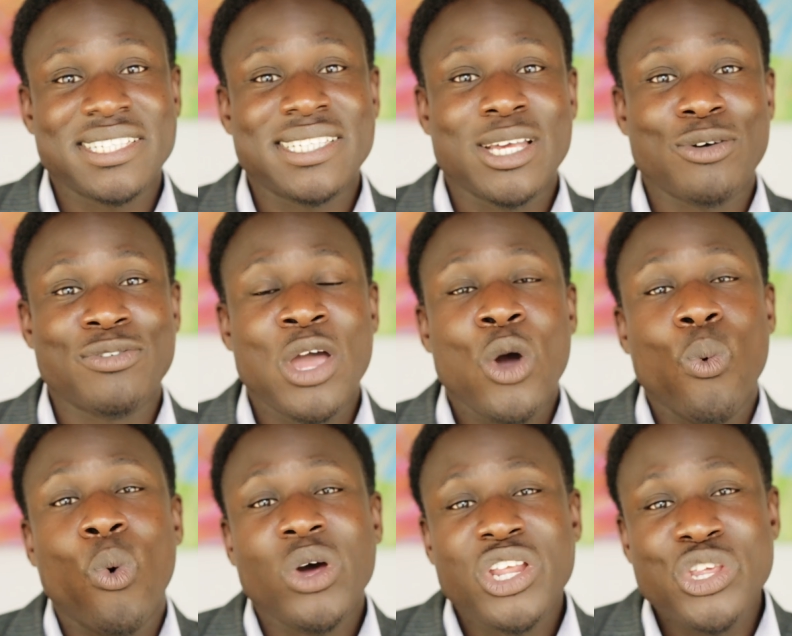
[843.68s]
yourself,
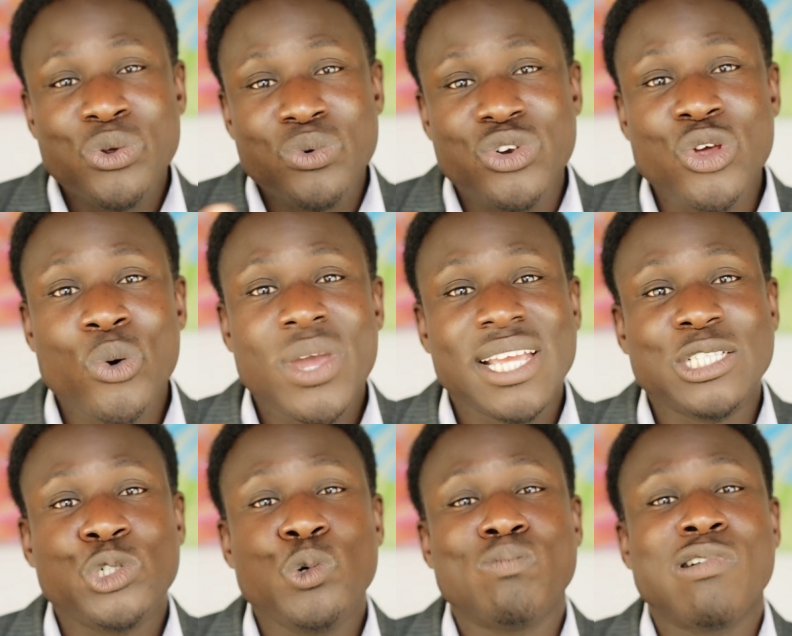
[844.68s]
what are you
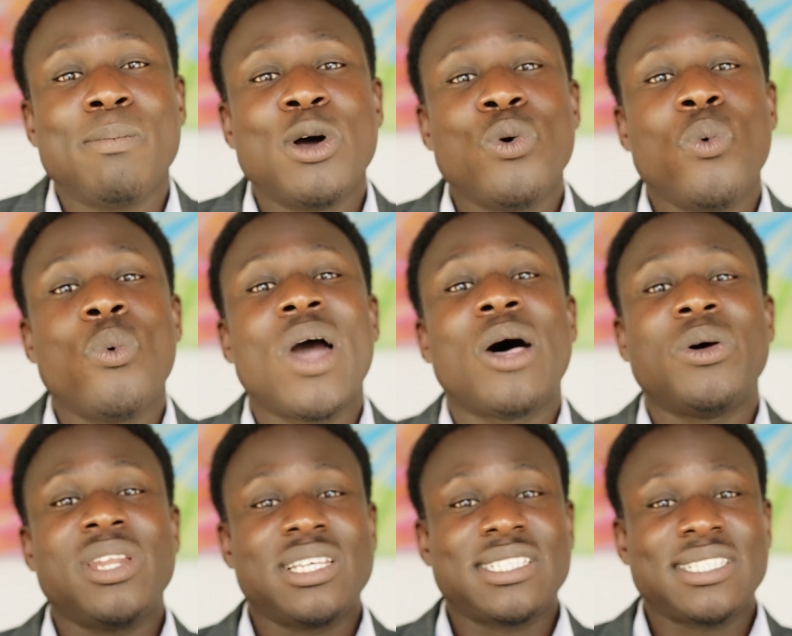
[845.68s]
doing to promote
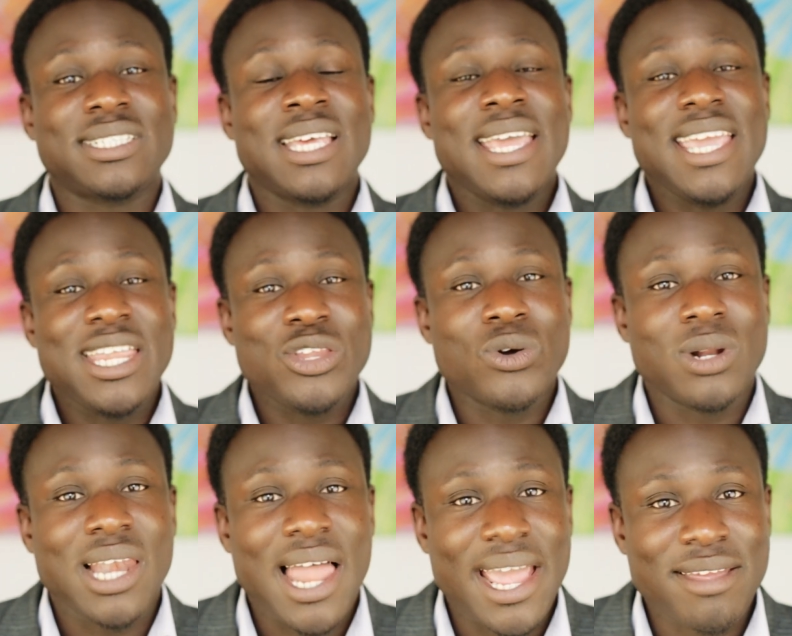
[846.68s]
wellness in
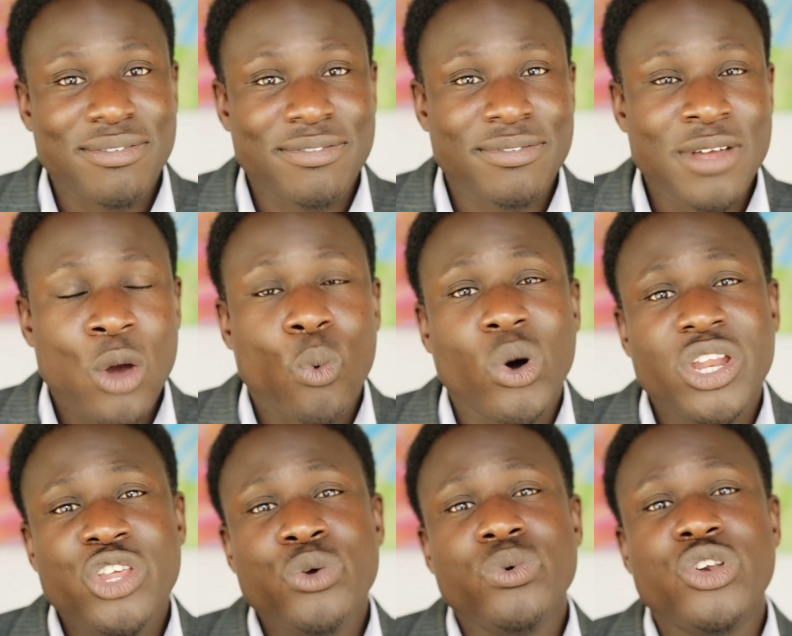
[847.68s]
your life? What
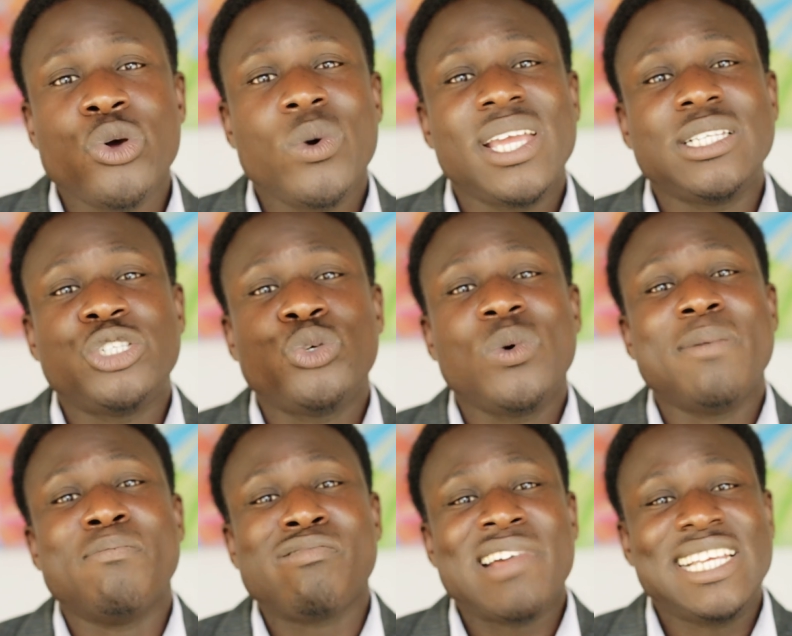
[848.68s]
are you doing to
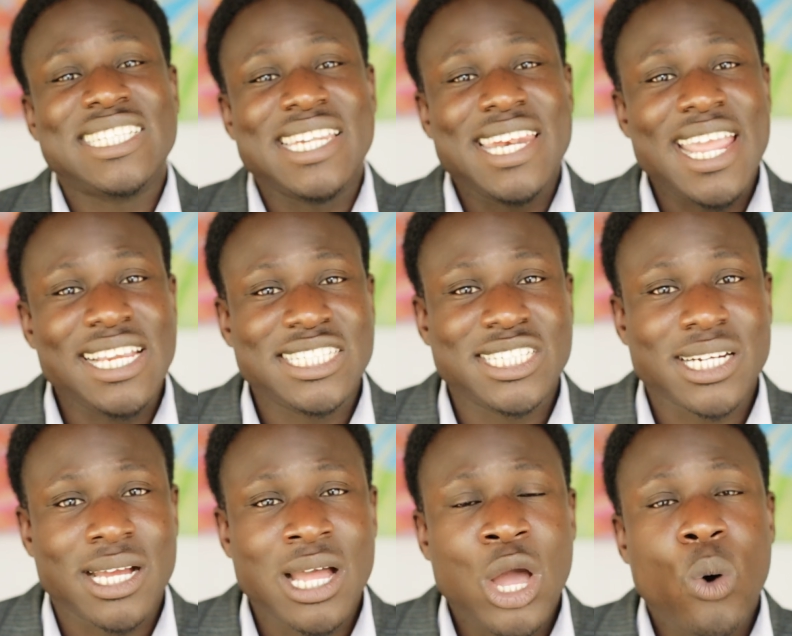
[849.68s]
embrace
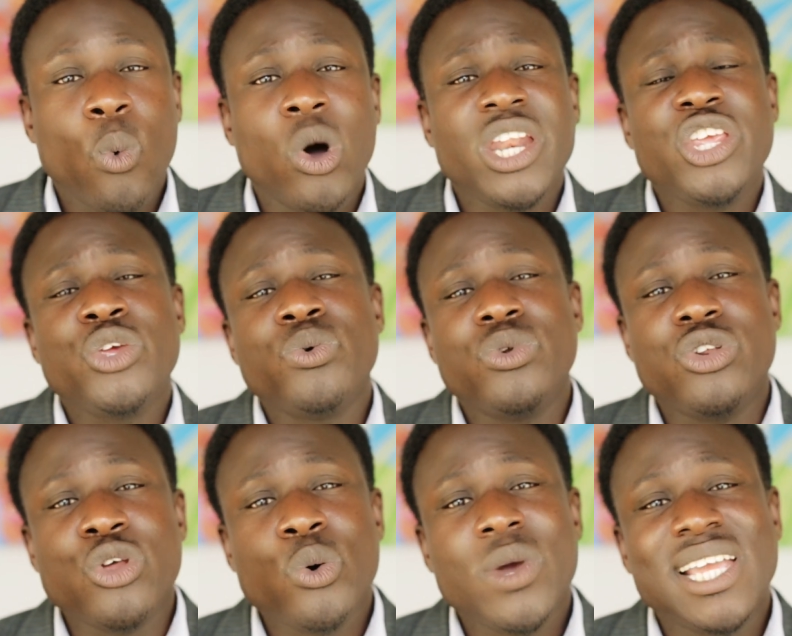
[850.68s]
nature? What are you
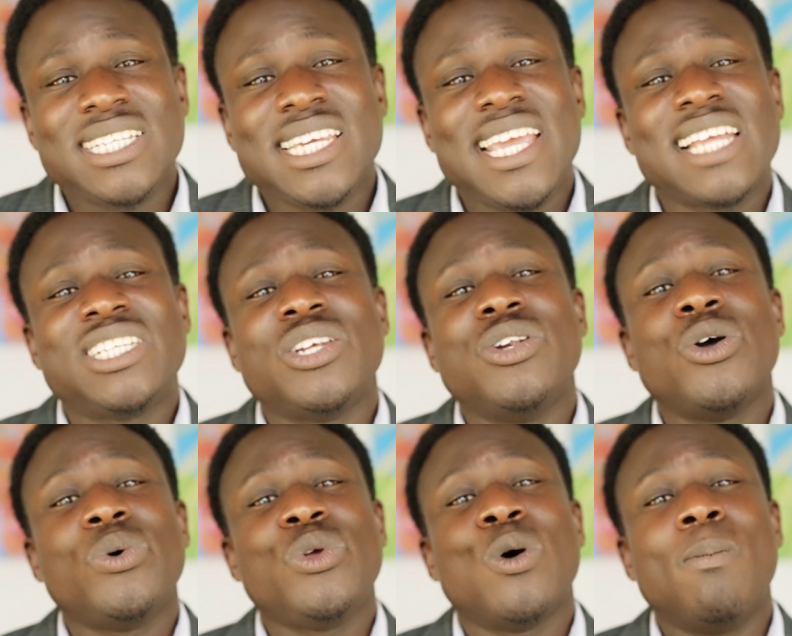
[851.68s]
doing to get to
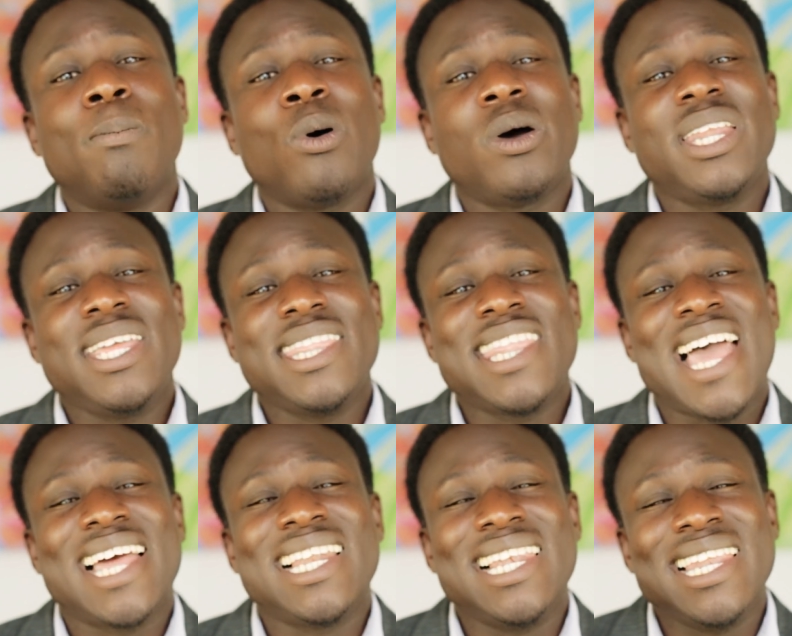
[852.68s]
know your body
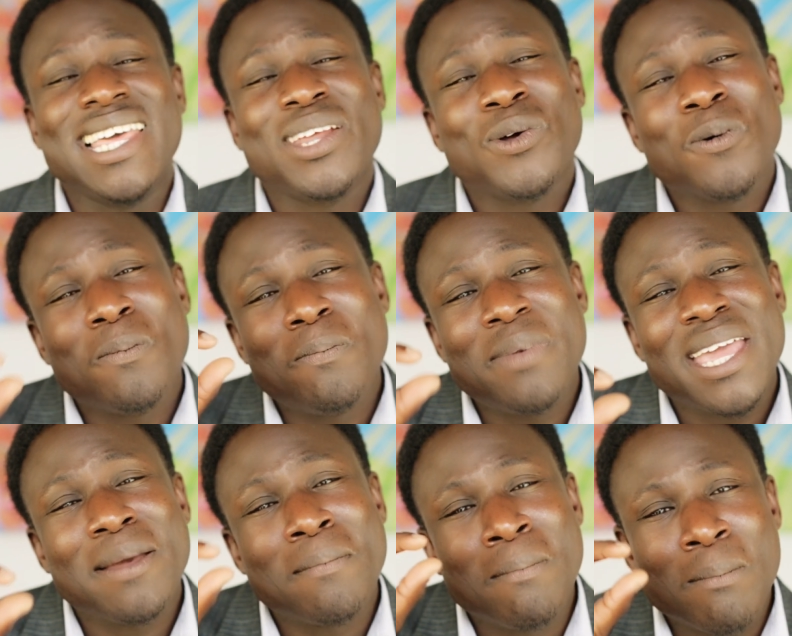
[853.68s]
that little
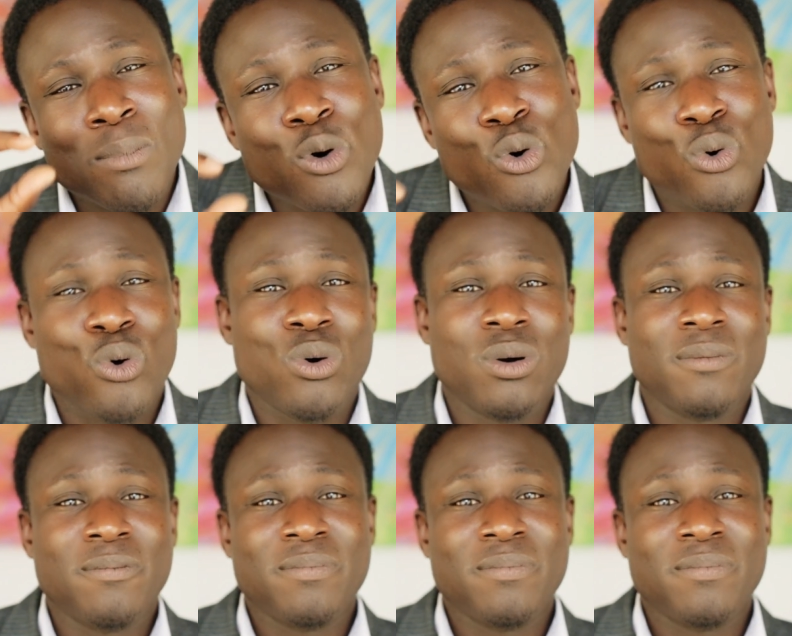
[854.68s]
bit more?